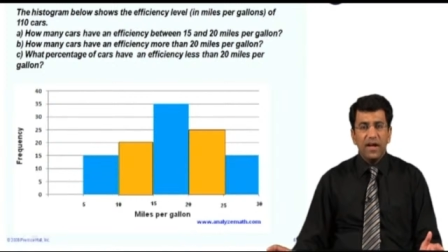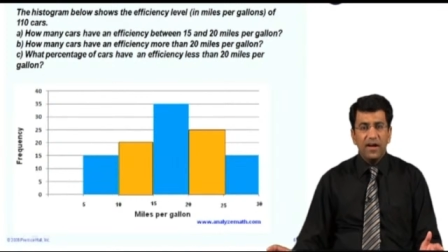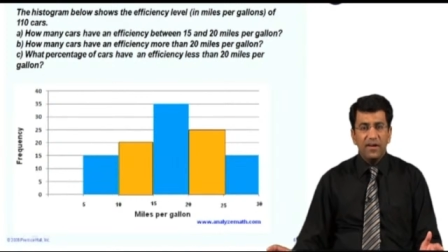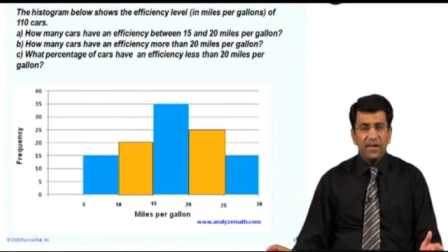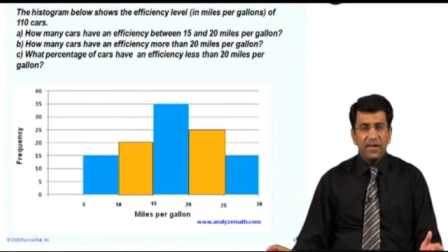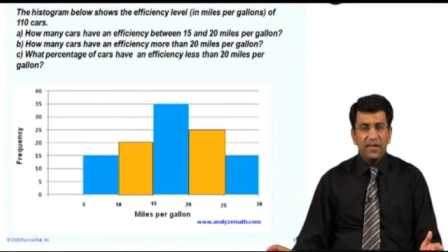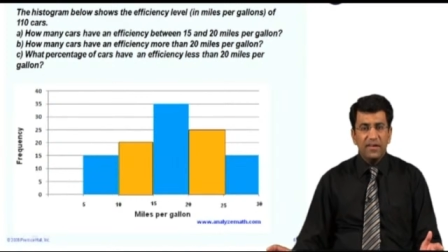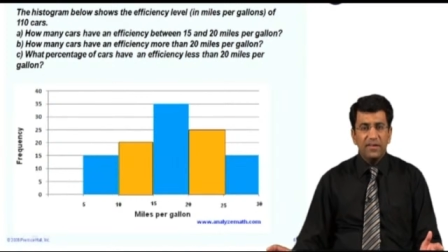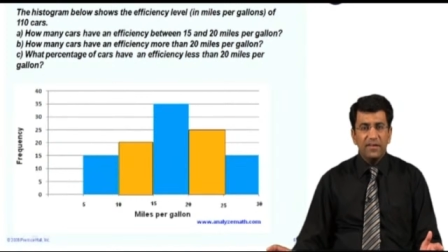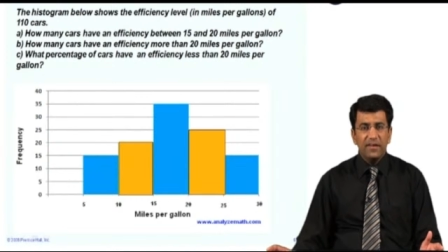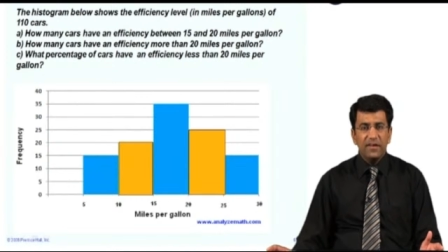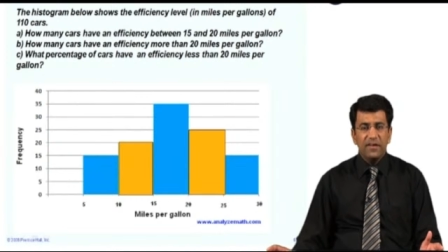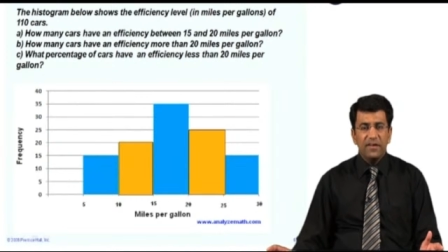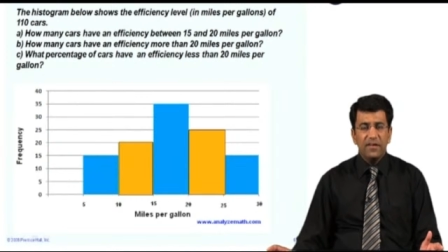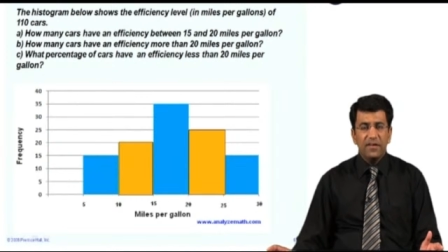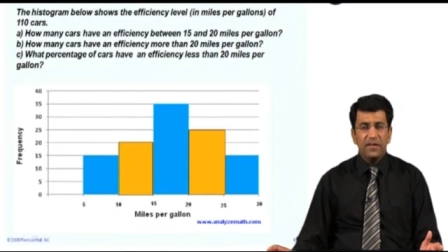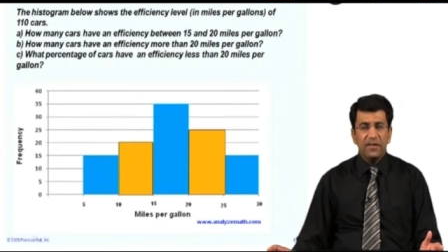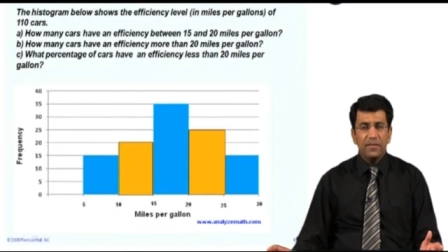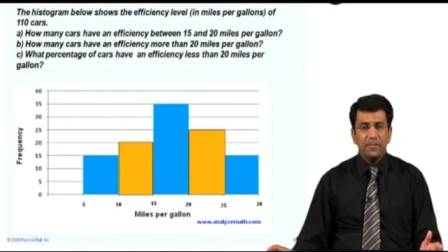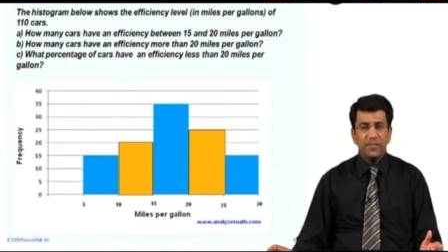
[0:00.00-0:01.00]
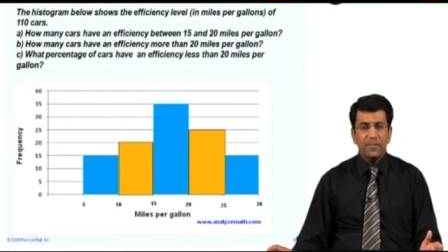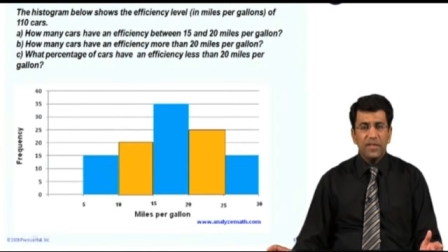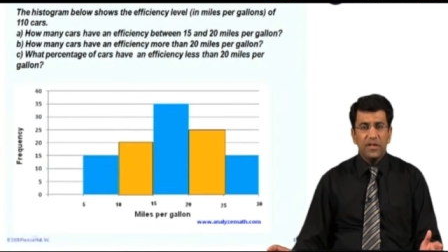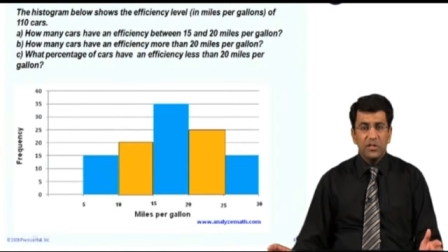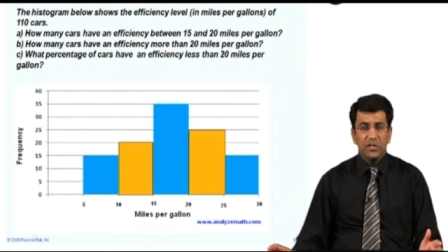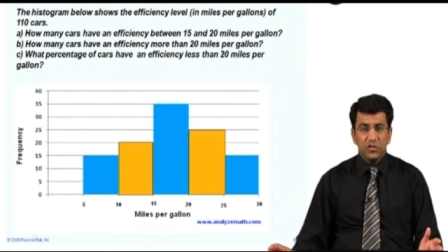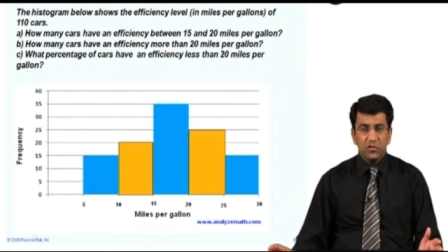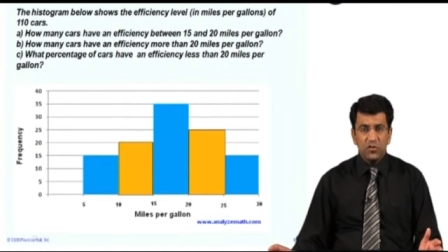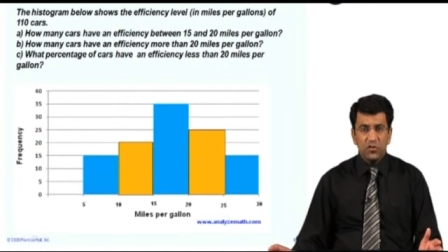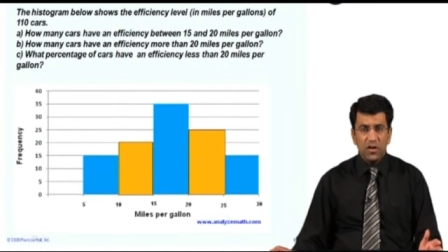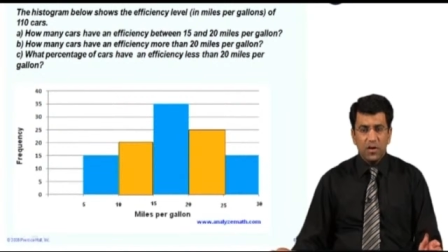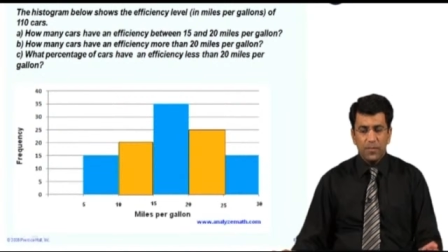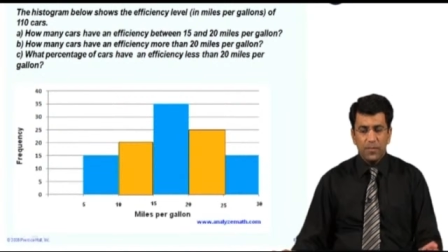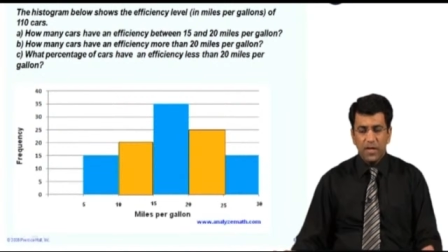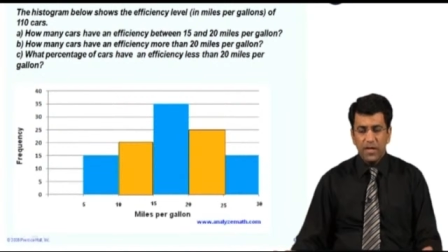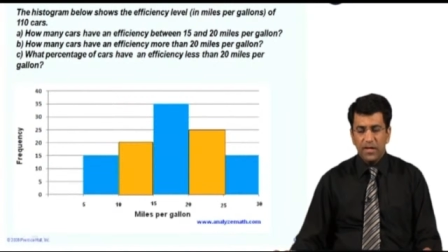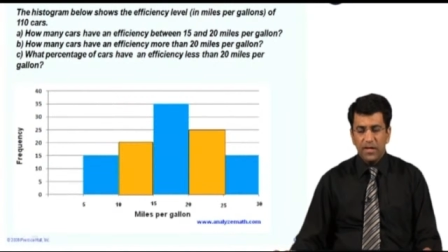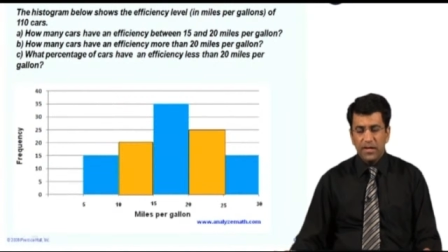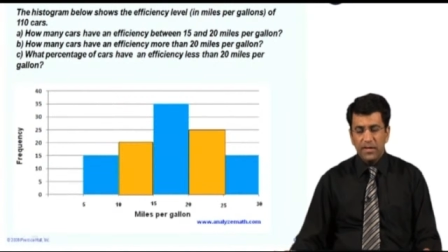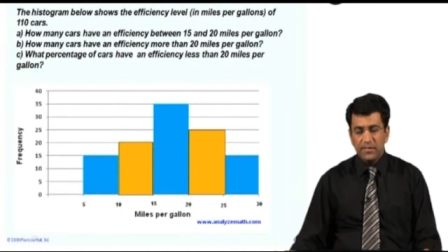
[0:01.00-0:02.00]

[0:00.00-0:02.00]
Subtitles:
again histogram.